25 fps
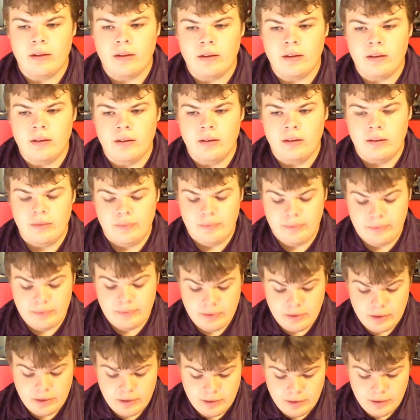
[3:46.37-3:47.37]
Um,
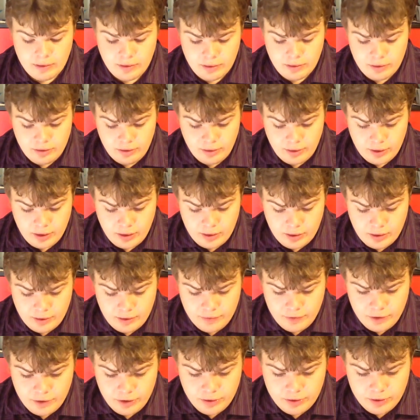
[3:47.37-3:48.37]
also, I got
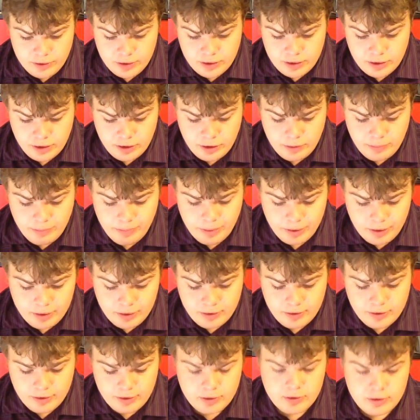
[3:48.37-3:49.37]
confused. I thought the
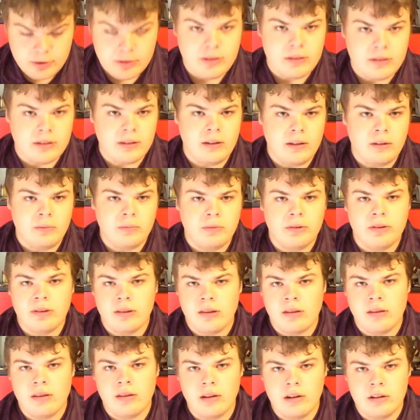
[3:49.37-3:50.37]
biggest creature in this game was
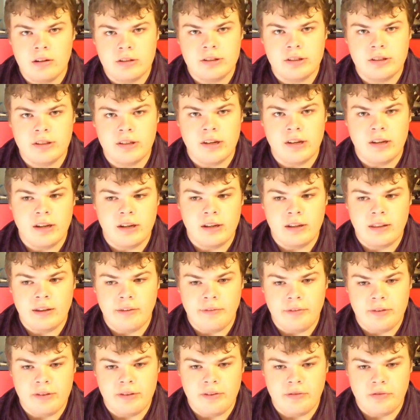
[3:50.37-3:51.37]
this large snake that
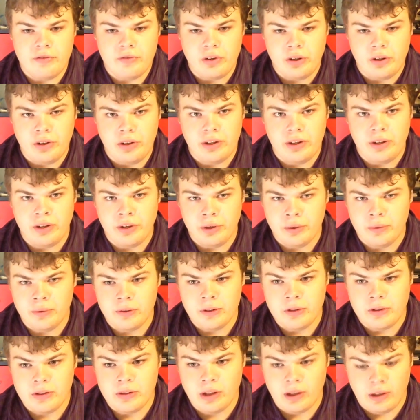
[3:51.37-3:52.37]
was in Frontier,
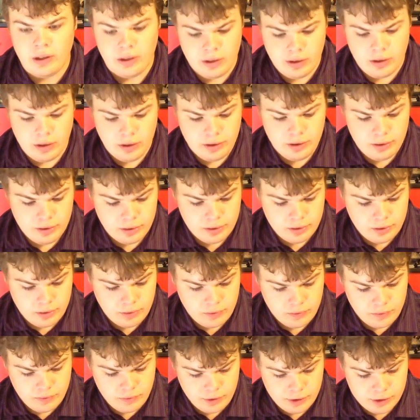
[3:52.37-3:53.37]
which is like another
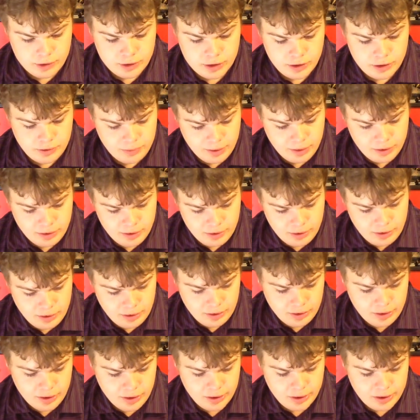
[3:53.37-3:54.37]
version of Monster
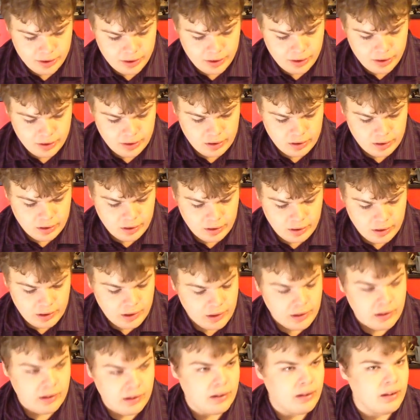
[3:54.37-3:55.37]
Hunter, I think
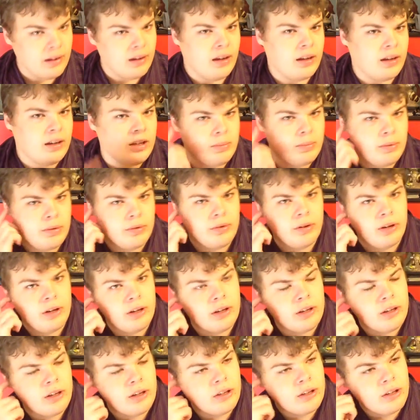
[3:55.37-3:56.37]
could be wrong.
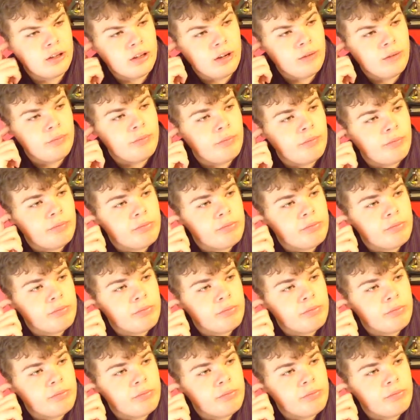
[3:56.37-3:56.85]
Um,